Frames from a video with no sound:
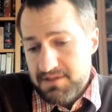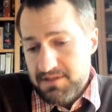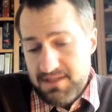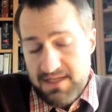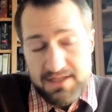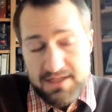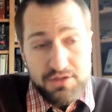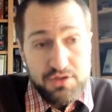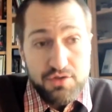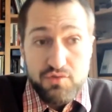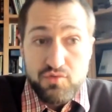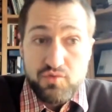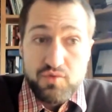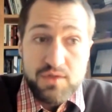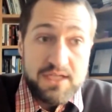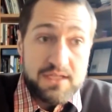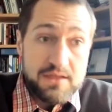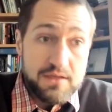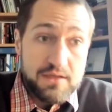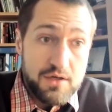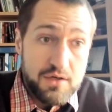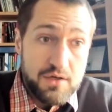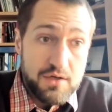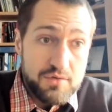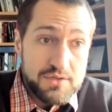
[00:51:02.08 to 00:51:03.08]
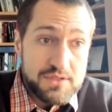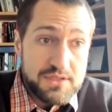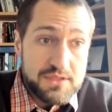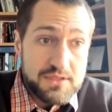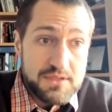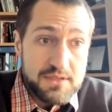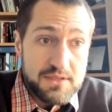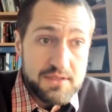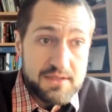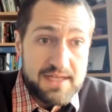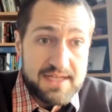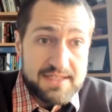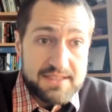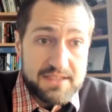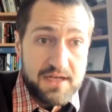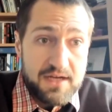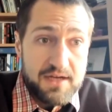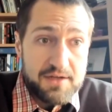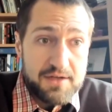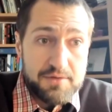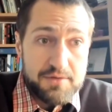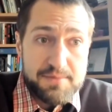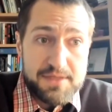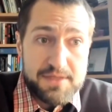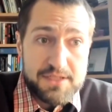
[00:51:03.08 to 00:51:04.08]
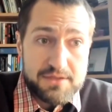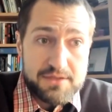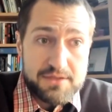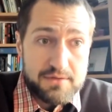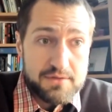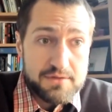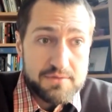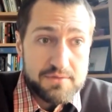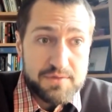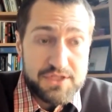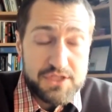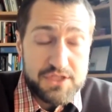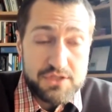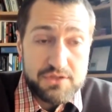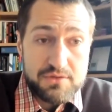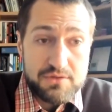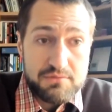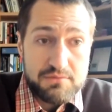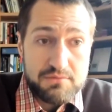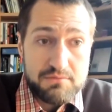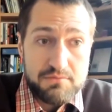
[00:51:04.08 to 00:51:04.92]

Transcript: say 2 reloads, that's 100 missiles, which is,